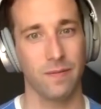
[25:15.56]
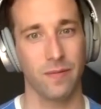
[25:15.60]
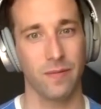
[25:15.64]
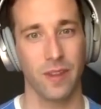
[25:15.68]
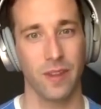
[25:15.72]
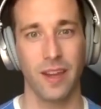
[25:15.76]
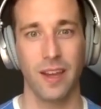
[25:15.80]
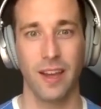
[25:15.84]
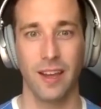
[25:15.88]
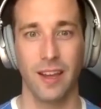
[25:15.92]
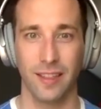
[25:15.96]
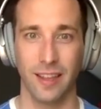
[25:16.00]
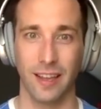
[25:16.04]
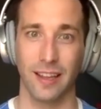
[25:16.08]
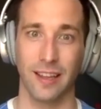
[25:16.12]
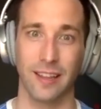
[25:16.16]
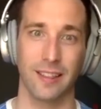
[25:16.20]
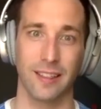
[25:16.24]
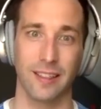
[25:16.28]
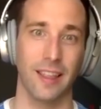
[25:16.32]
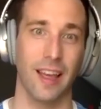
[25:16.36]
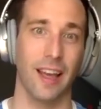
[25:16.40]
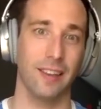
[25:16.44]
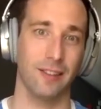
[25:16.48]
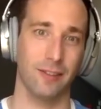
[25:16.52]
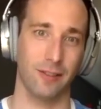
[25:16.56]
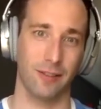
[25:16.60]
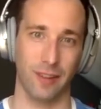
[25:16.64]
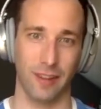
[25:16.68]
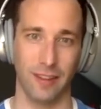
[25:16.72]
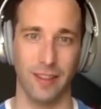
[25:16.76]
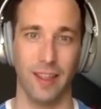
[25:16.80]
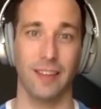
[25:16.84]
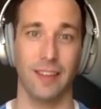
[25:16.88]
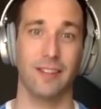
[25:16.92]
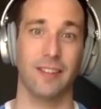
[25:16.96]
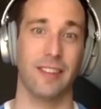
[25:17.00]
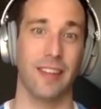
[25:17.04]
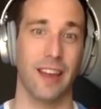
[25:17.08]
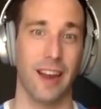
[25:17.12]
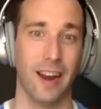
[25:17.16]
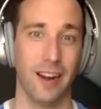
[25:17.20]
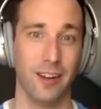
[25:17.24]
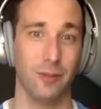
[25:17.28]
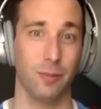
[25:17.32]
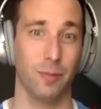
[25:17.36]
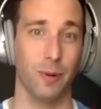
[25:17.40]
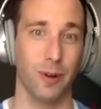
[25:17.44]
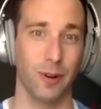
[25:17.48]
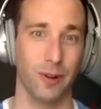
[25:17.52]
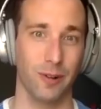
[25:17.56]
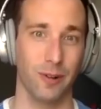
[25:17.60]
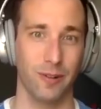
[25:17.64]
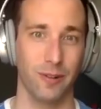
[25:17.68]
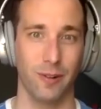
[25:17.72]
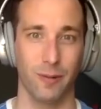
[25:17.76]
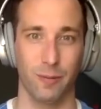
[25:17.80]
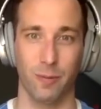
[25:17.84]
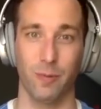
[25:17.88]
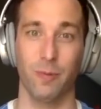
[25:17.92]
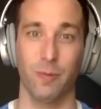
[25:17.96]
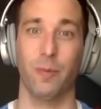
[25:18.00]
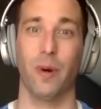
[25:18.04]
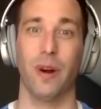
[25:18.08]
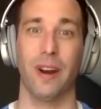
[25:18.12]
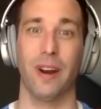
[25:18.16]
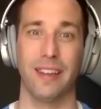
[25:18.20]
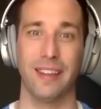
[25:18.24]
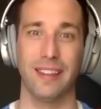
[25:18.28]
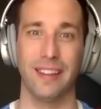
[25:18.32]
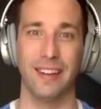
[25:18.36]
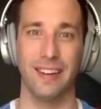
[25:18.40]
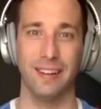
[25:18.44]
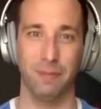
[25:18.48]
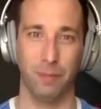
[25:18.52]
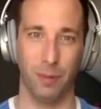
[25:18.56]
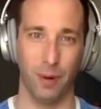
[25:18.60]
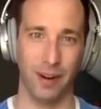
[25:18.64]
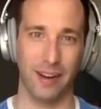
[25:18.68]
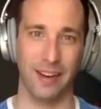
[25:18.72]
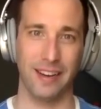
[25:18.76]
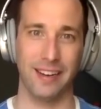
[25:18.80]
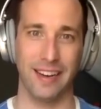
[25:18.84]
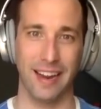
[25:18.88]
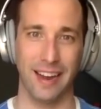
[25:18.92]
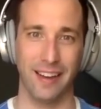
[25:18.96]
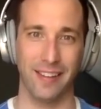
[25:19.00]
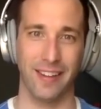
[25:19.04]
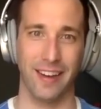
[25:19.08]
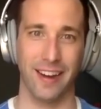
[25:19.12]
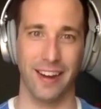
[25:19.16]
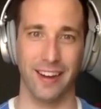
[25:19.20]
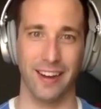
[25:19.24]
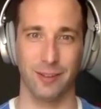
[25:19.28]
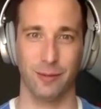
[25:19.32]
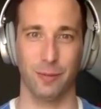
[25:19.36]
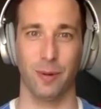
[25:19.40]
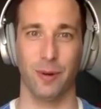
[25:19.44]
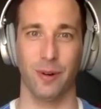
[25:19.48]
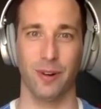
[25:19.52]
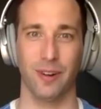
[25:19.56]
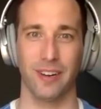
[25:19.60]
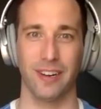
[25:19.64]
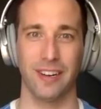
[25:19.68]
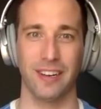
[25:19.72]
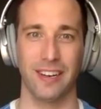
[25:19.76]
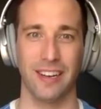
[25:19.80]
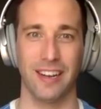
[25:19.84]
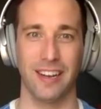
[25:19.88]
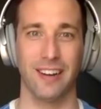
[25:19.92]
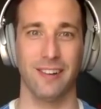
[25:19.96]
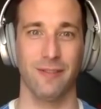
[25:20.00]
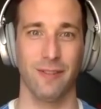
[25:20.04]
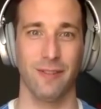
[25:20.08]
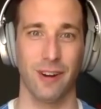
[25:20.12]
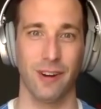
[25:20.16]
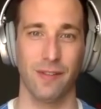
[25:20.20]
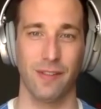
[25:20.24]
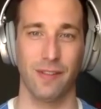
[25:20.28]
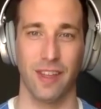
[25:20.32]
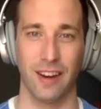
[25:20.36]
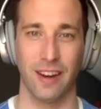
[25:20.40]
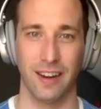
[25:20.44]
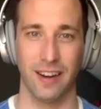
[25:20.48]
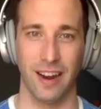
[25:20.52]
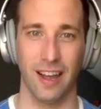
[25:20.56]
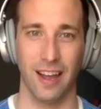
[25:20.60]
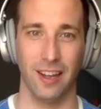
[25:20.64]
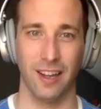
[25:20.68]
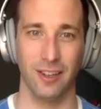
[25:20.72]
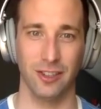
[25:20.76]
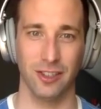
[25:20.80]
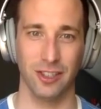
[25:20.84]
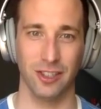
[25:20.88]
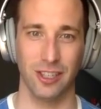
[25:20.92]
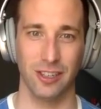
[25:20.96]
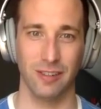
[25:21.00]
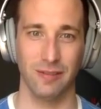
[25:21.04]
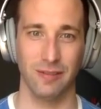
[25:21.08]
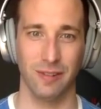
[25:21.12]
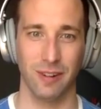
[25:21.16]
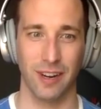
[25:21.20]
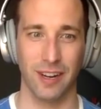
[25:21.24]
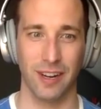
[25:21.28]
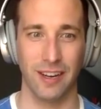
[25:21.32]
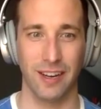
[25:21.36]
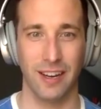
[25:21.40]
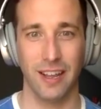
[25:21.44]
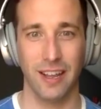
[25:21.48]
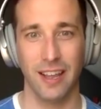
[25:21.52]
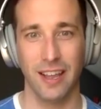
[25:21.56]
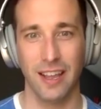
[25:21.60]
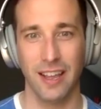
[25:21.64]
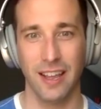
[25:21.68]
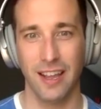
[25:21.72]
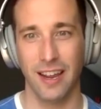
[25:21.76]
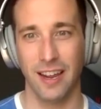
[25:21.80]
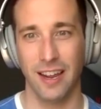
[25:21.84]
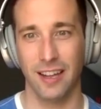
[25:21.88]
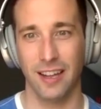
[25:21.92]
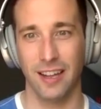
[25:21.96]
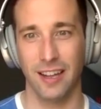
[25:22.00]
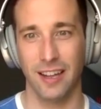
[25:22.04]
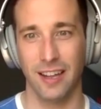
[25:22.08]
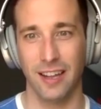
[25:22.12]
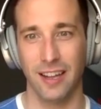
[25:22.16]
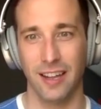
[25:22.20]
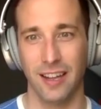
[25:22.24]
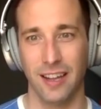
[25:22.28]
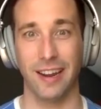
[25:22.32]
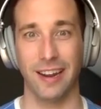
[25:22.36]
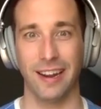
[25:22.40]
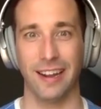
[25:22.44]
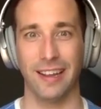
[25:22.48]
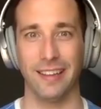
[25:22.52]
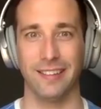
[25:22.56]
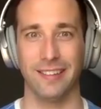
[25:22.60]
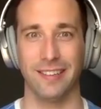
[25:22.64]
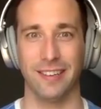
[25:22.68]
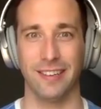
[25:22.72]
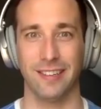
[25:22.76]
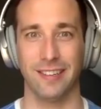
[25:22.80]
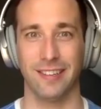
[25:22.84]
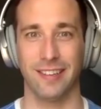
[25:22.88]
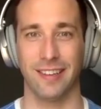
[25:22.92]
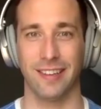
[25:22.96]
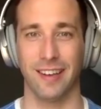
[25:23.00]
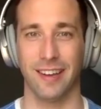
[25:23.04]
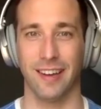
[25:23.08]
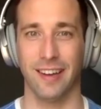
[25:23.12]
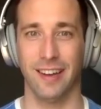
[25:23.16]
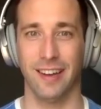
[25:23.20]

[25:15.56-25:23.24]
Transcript: I think that's the iceberg, or breaking down the iceberg and getting rid of that analogy, right? It's more like it's just a